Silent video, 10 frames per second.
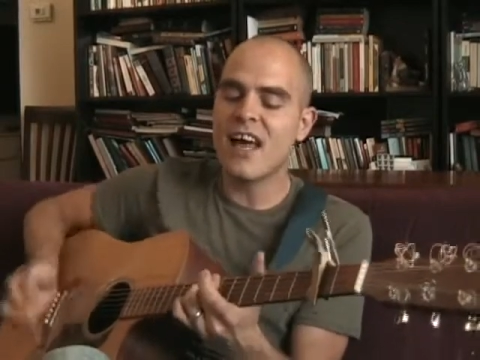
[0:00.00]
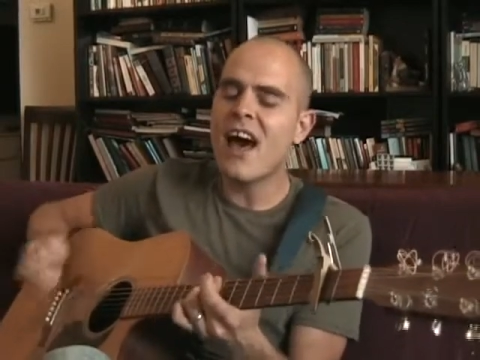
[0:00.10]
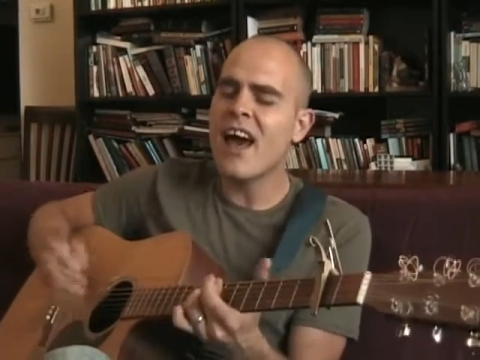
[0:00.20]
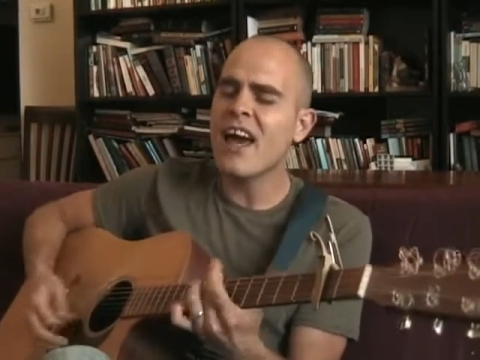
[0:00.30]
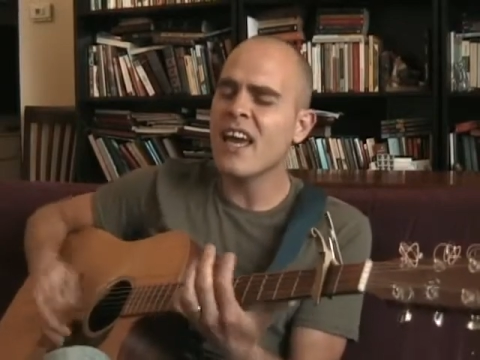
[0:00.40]

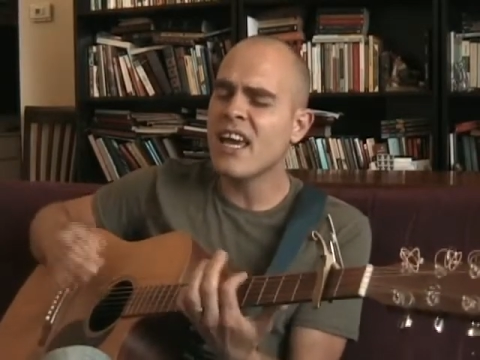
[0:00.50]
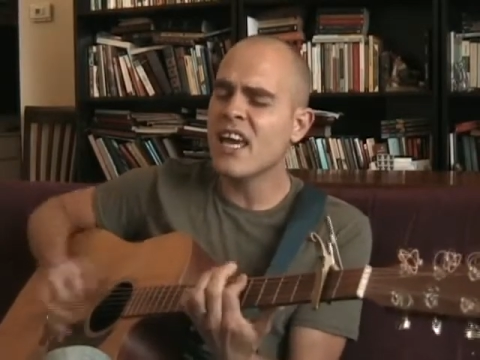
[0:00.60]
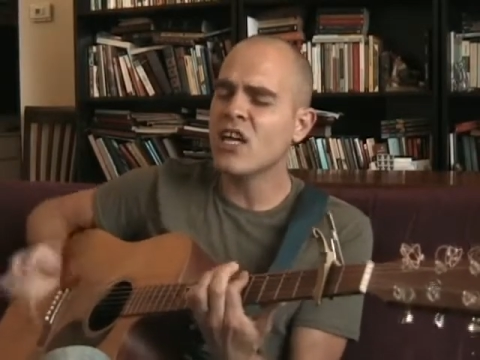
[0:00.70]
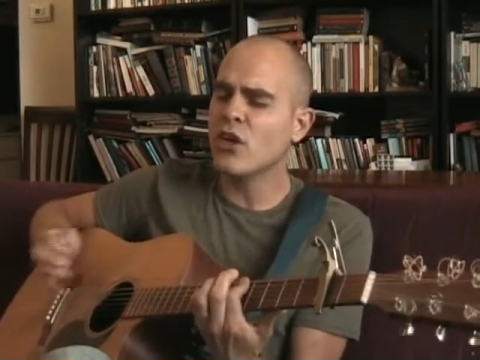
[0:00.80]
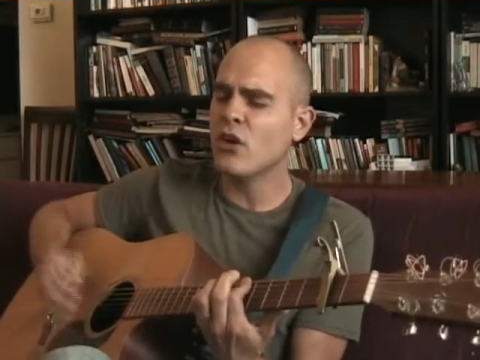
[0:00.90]
and
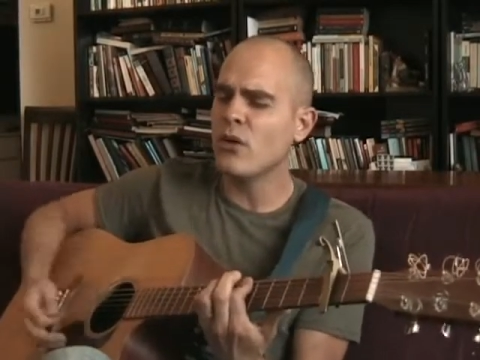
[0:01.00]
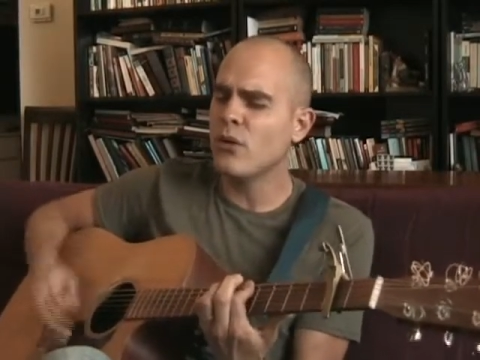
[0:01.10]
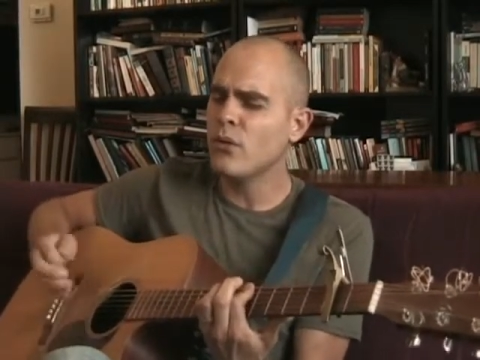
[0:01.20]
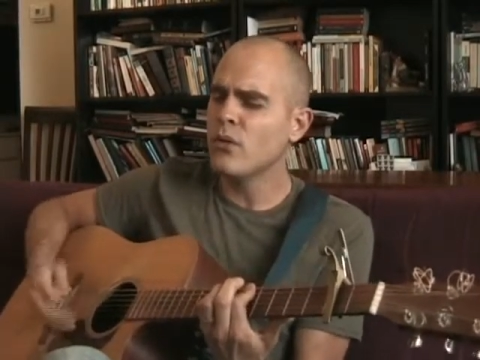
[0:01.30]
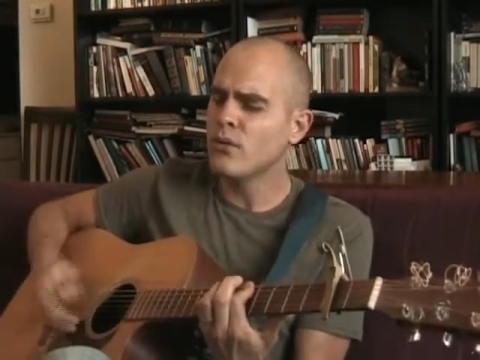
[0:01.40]
just
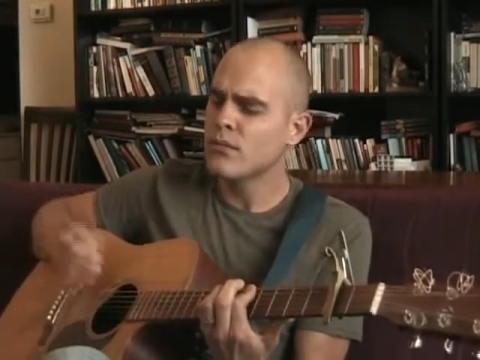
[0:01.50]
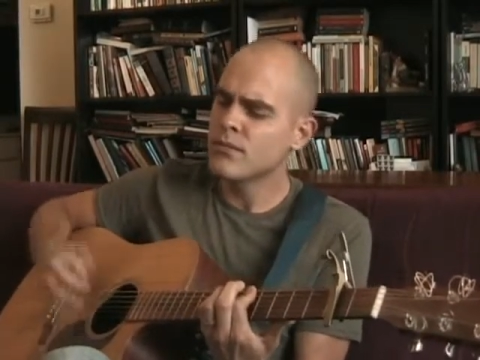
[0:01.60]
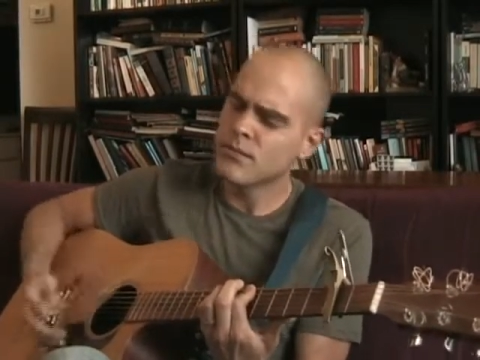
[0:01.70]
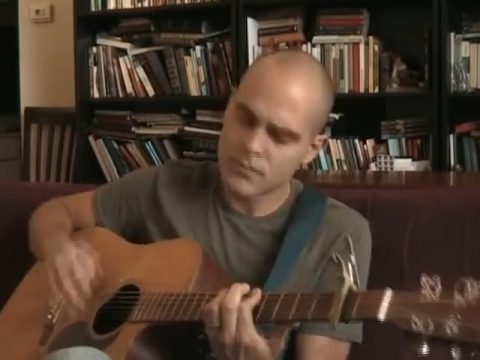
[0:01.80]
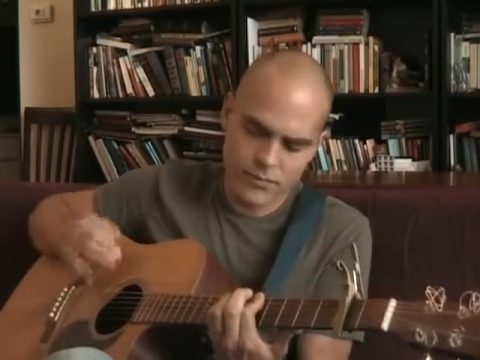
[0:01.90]
kind of didn't
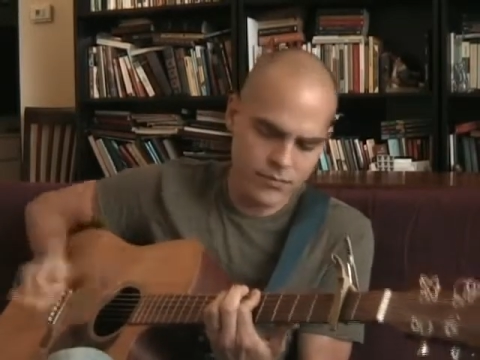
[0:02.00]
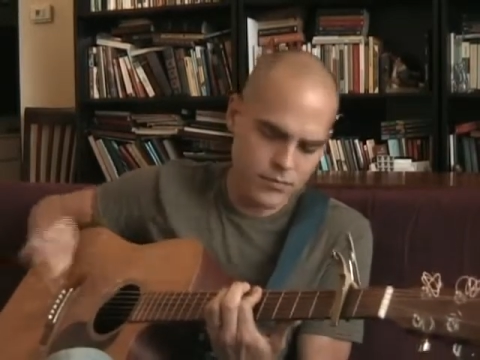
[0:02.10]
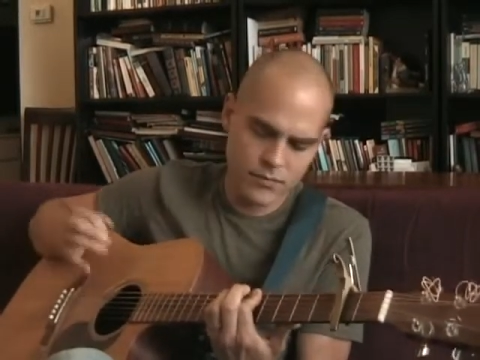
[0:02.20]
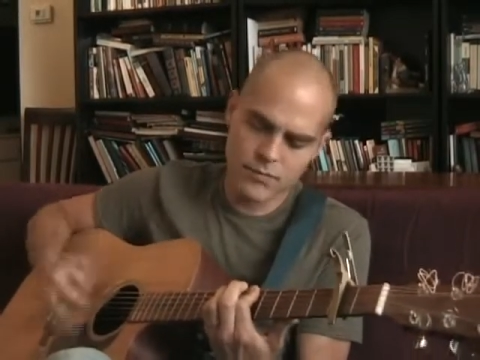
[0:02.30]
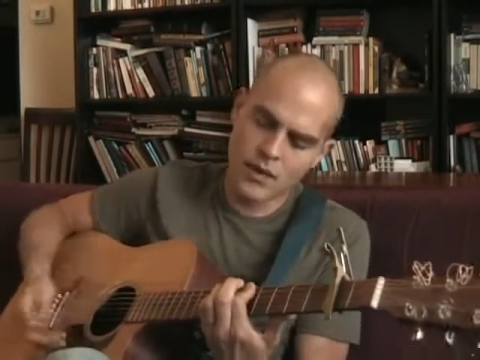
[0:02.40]
know how to
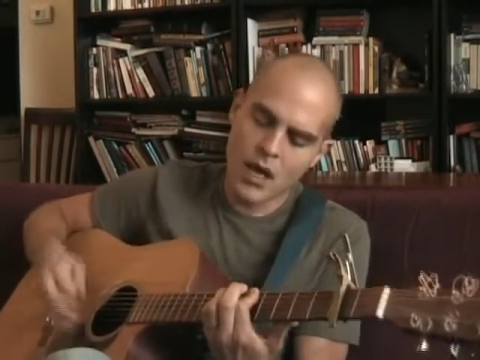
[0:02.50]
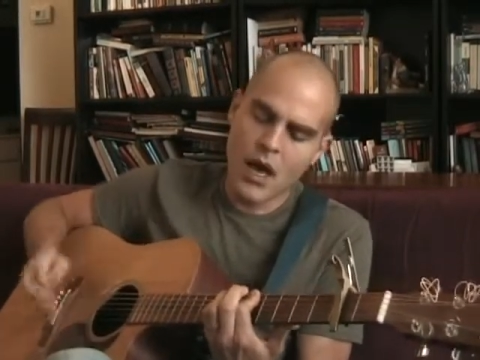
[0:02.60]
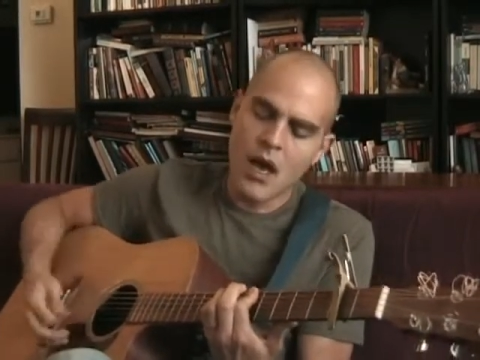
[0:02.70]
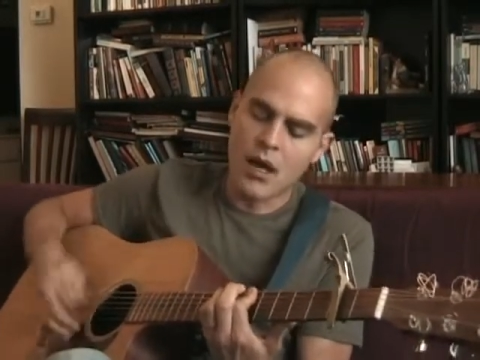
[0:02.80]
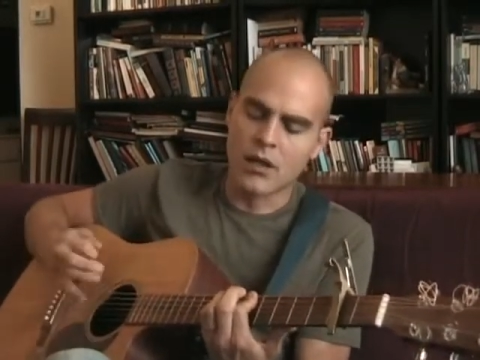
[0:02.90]
process
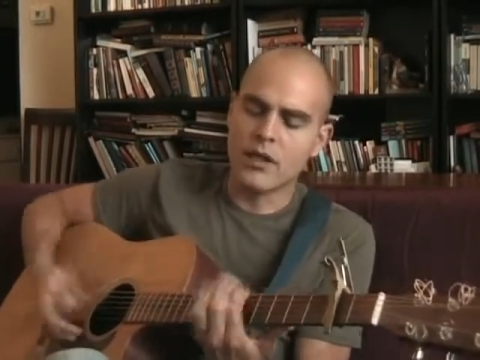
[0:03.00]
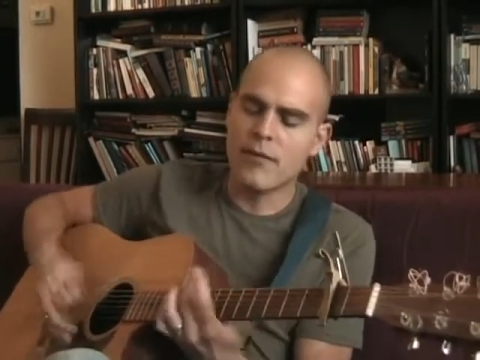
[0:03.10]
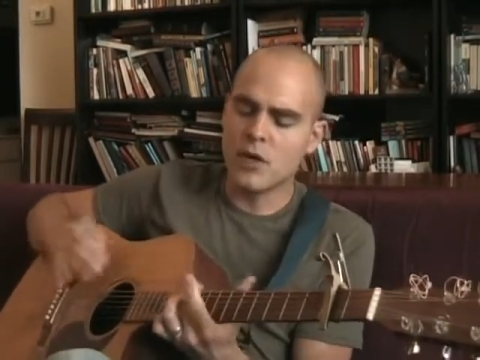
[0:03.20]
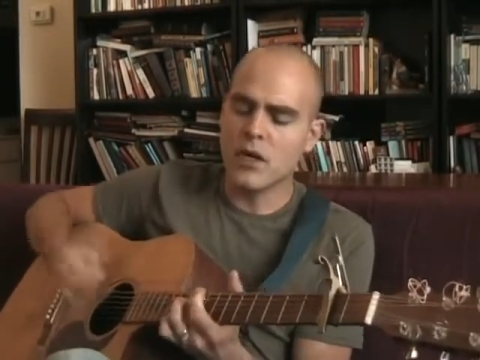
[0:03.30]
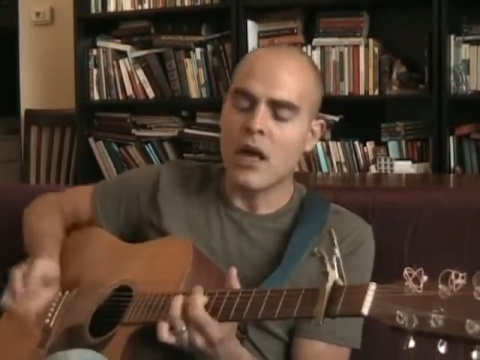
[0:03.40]
those feelings.